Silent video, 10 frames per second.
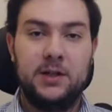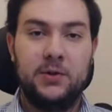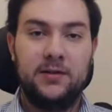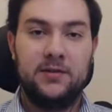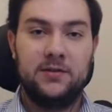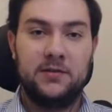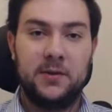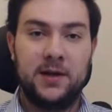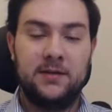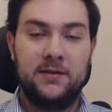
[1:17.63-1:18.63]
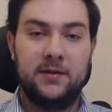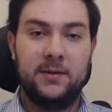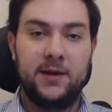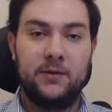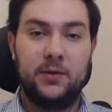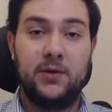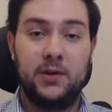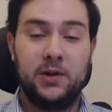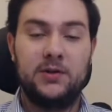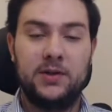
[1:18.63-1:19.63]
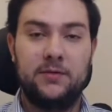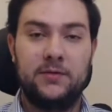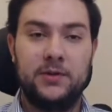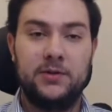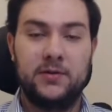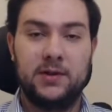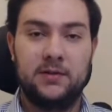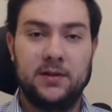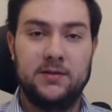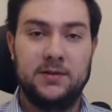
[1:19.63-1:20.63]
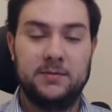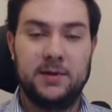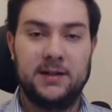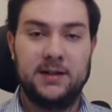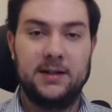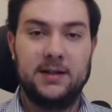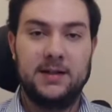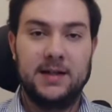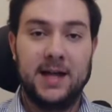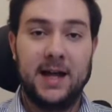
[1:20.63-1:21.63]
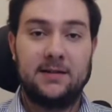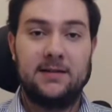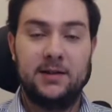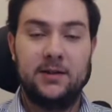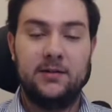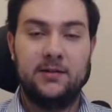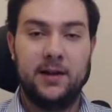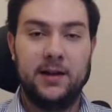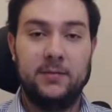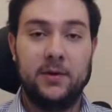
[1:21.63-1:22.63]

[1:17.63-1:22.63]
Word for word: questions to answer about what the long term future of the Conservative Party actually looks like.